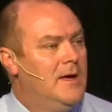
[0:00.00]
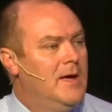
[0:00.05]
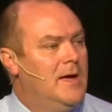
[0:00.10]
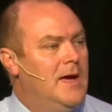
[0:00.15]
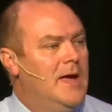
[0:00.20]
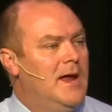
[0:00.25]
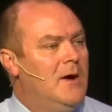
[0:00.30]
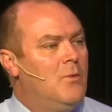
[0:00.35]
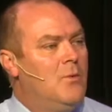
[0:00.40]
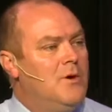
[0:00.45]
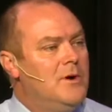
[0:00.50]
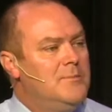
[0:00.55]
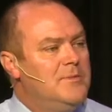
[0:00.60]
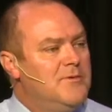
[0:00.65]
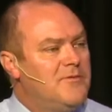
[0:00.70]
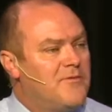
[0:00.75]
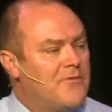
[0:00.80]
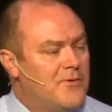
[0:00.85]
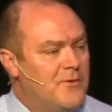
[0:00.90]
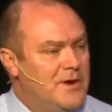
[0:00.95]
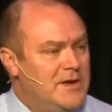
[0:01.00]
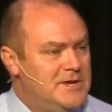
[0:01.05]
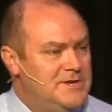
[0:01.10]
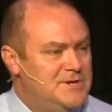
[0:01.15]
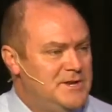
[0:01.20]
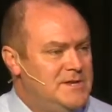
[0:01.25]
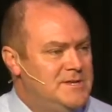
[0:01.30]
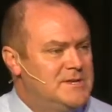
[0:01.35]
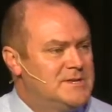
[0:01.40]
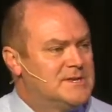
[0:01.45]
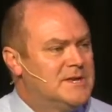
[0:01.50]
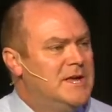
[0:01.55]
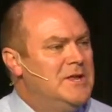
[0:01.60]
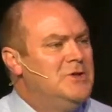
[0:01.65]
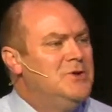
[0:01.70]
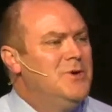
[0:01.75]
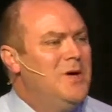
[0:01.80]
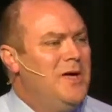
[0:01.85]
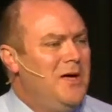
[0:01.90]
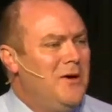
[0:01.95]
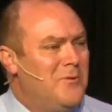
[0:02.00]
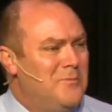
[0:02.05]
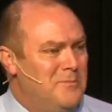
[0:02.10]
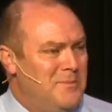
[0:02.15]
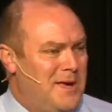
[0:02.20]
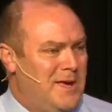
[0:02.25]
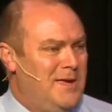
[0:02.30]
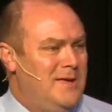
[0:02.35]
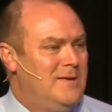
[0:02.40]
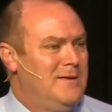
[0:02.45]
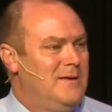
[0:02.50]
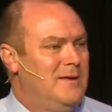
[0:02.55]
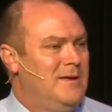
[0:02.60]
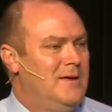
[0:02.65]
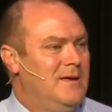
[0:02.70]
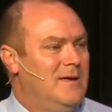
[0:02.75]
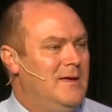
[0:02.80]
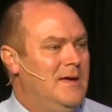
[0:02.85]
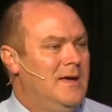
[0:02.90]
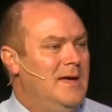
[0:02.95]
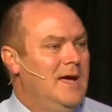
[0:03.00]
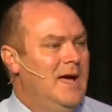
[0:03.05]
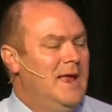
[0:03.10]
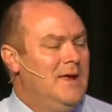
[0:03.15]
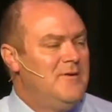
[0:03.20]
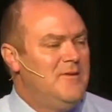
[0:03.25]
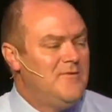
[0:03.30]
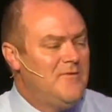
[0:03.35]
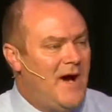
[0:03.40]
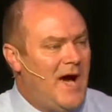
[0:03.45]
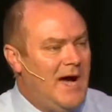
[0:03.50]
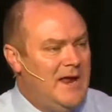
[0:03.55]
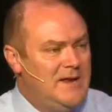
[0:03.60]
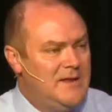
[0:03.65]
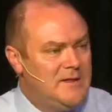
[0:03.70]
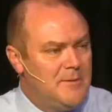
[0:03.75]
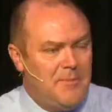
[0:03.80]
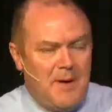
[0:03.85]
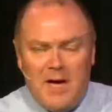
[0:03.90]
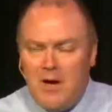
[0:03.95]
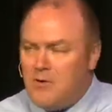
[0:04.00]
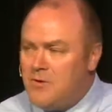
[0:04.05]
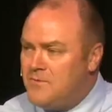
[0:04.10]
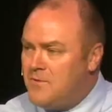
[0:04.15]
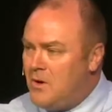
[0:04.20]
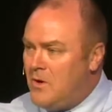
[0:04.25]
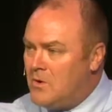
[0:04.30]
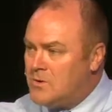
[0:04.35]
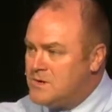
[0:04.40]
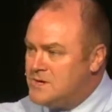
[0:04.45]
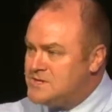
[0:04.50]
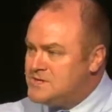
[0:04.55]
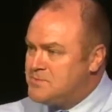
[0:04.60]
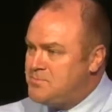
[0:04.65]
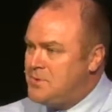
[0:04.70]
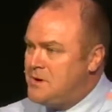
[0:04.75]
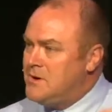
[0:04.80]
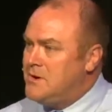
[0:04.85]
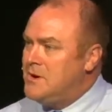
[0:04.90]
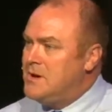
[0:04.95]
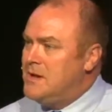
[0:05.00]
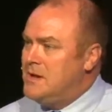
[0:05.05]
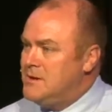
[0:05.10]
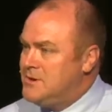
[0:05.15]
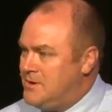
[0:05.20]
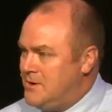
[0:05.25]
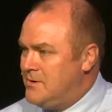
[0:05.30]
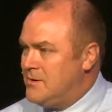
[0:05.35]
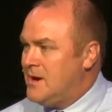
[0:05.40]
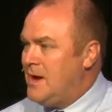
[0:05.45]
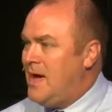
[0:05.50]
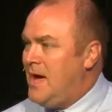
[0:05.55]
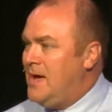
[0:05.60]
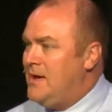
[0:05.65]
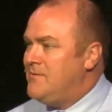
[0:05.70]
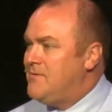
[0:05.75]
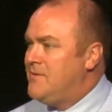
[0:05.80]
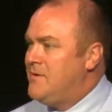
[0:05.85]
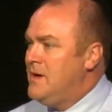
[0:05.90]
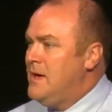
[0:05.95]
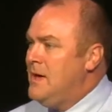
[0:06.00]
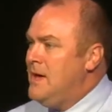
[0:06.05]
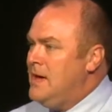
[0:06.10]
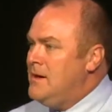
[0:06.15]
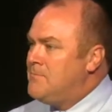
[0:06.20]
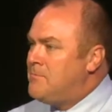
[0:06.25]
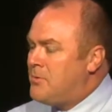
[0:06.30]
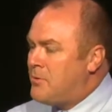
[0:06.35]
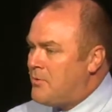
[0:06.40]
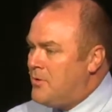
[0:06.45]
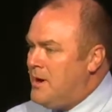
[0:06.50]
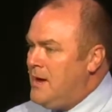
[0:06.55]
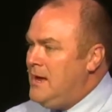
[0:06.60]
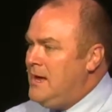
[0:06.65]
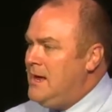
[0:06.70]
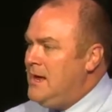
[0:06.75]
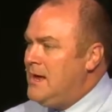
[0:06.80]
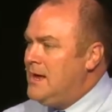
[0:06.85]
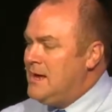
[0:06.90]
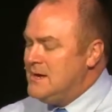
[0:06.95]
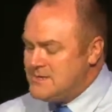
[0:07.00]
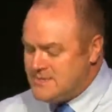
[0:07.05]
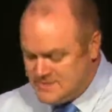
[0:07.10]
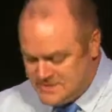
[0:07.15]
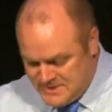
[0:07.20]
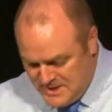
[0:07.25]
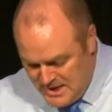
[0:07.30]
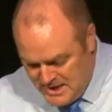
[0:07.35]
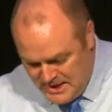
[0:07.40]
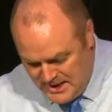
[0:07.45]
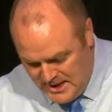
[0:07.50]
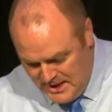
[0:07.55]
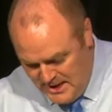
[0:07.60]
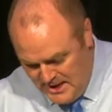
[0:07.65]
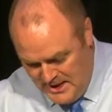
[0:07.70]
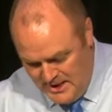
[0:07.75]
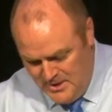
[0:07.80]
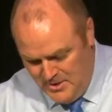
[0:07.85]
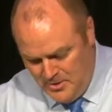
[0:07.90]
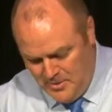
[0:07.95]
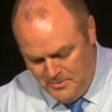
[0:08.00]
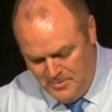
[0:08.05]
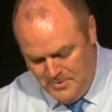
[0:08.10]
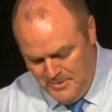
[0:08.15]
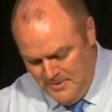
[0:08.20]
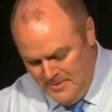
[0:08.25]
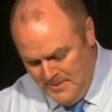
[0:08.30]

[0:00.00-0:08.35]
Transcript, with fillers: and I want to be free, Jesus. Can you help me? and inviting the power of the Holy Spirit into your life and praying and seeking help.